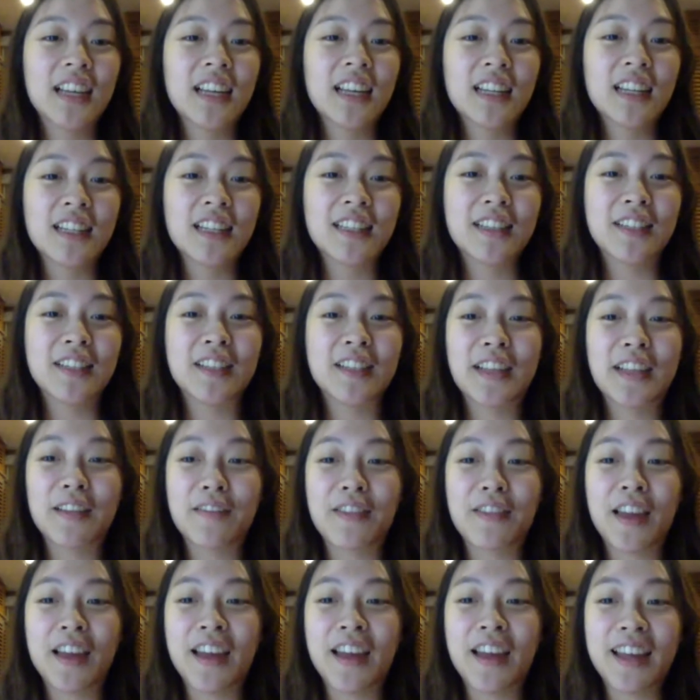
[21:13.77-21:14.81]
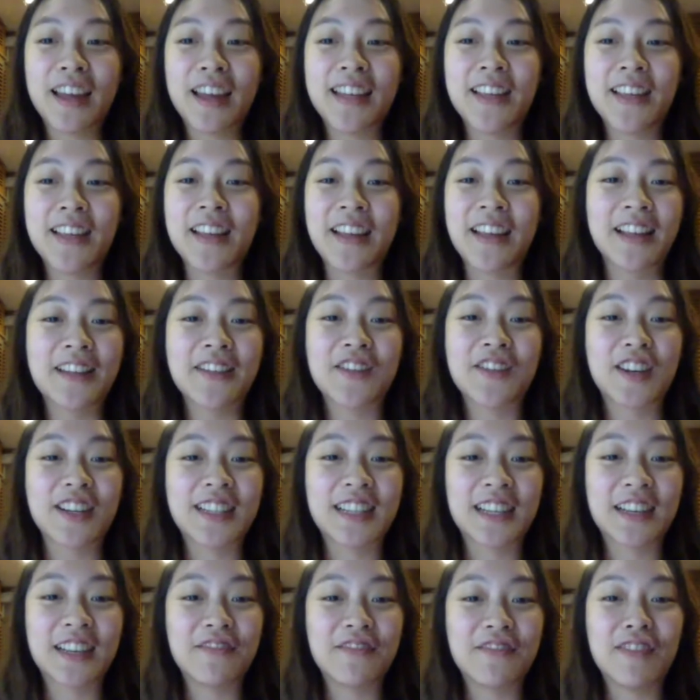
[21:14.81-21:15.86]
to see if there are any
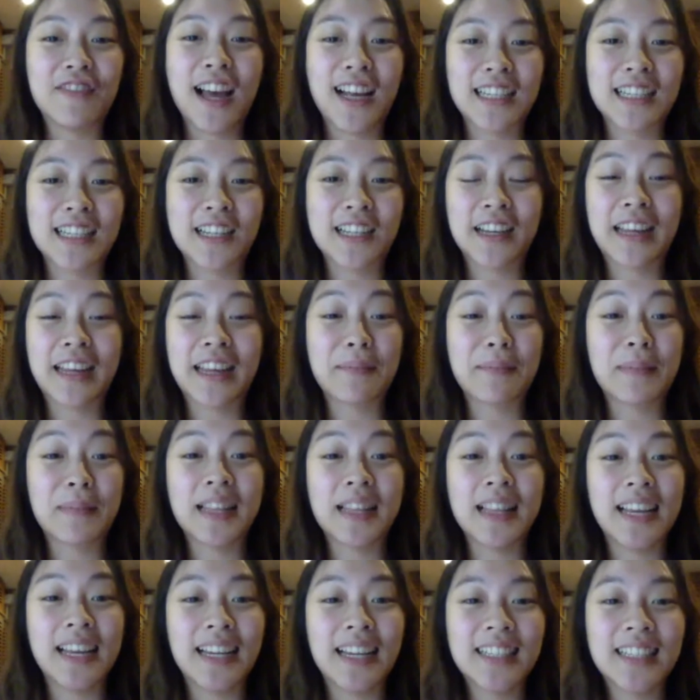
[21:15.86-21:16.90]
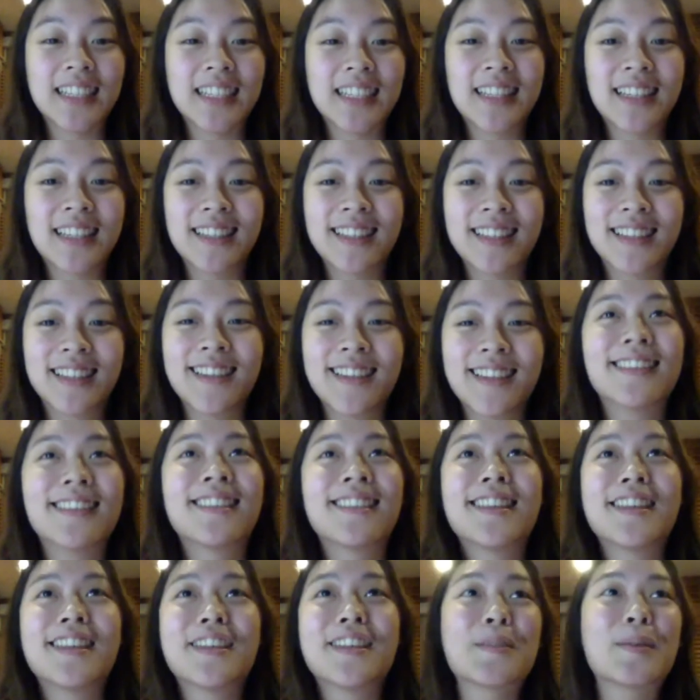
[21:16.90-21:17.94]
interesting facts that can be linked. And
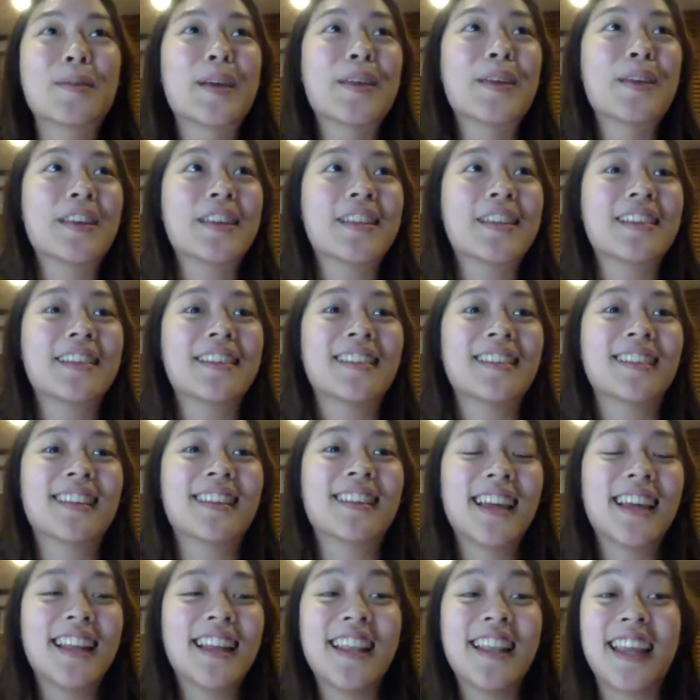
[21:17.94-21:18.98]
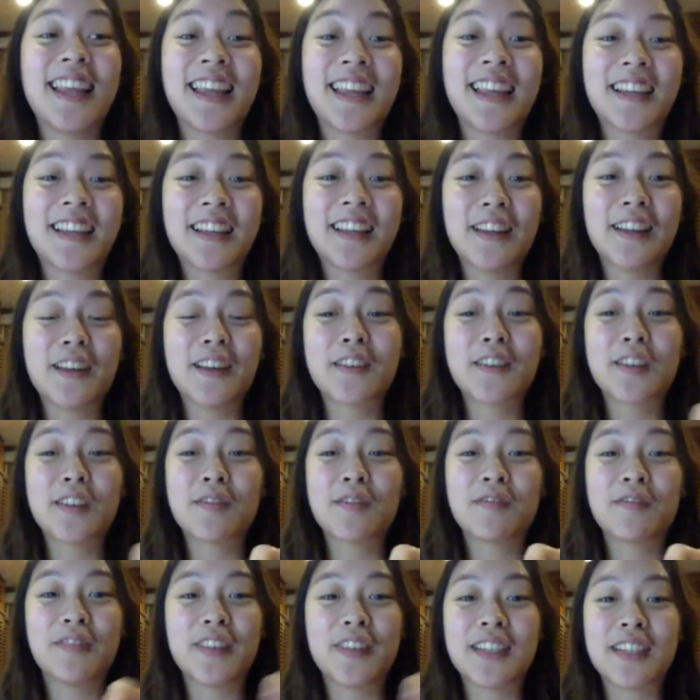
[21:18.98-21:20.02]
this way, you can link loads of
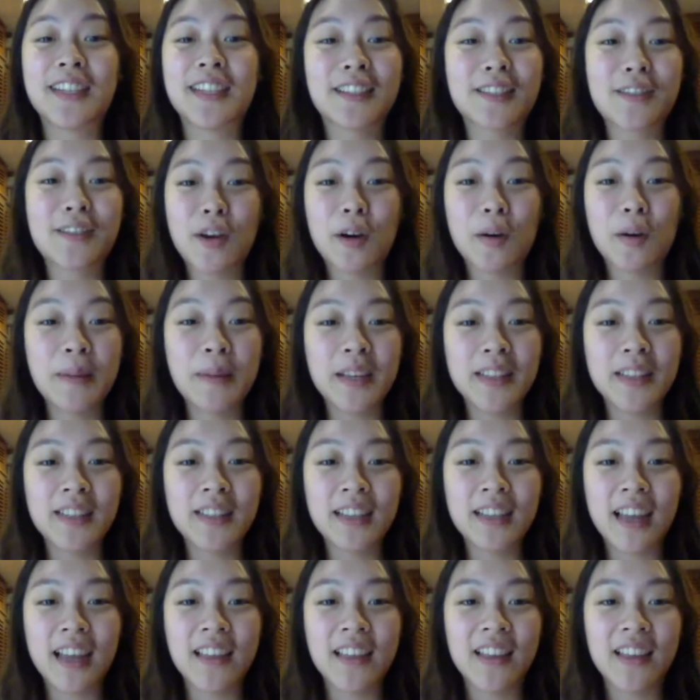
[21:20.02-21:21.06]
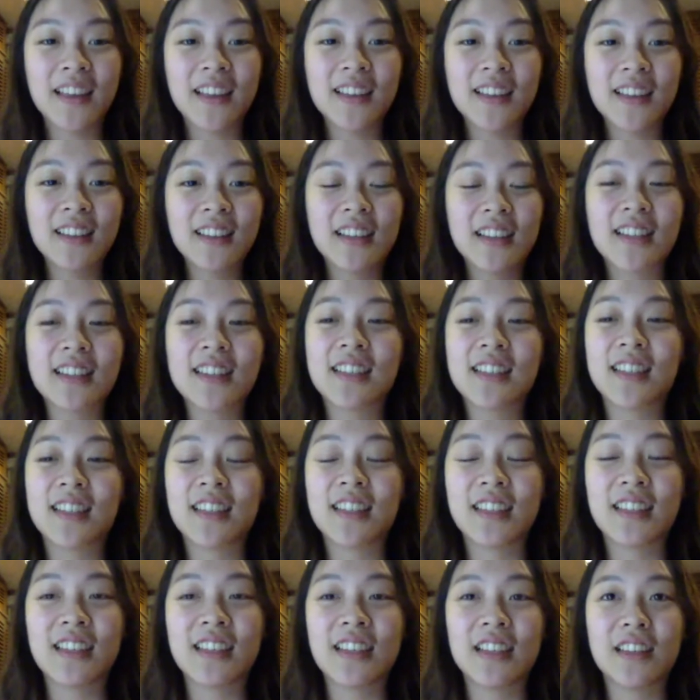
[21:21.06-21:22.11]
physics topics together and
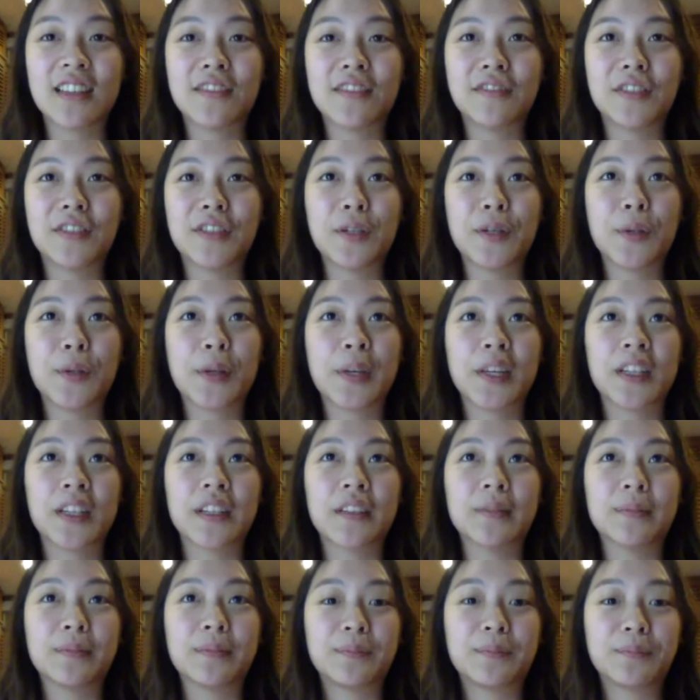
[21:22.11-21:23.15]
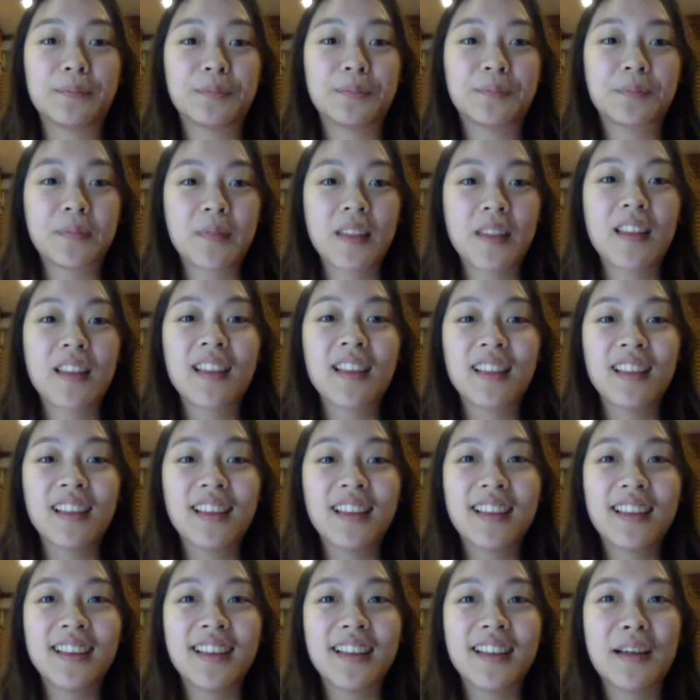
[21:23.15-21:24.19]
see if you can
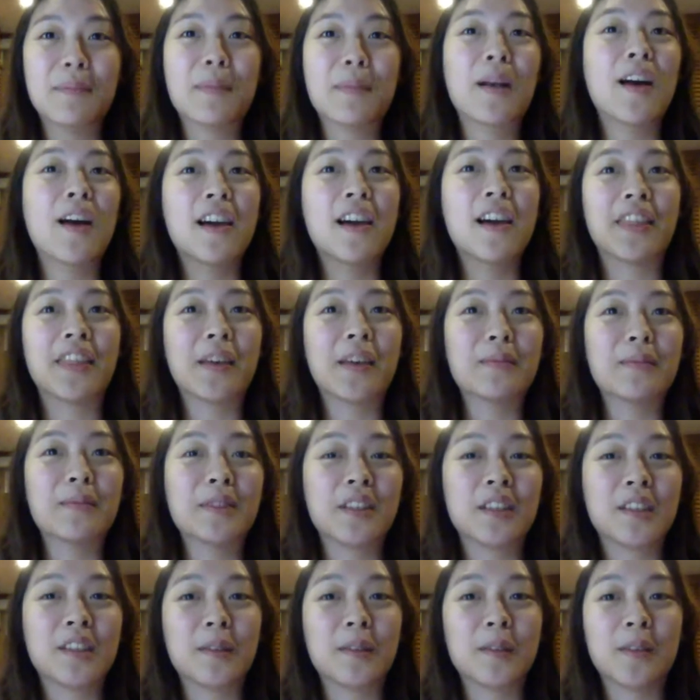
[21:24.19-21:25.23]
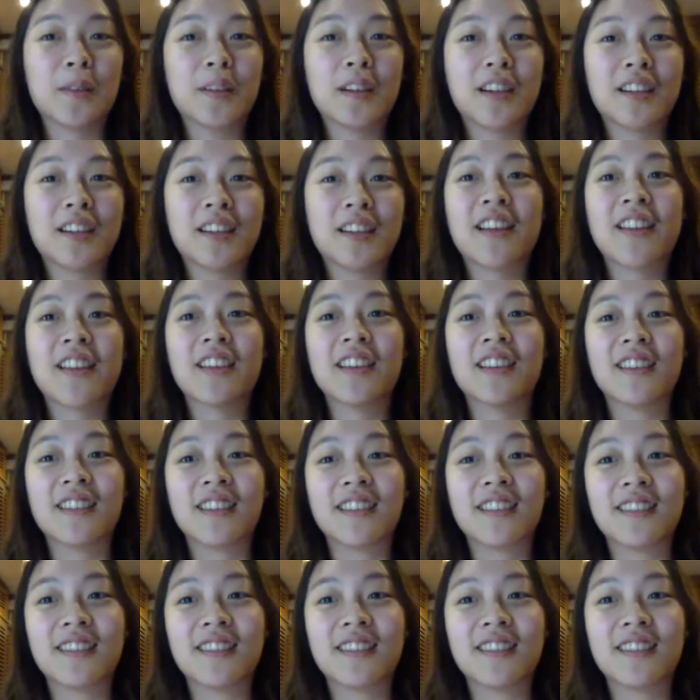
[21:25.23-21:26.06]
apply them to another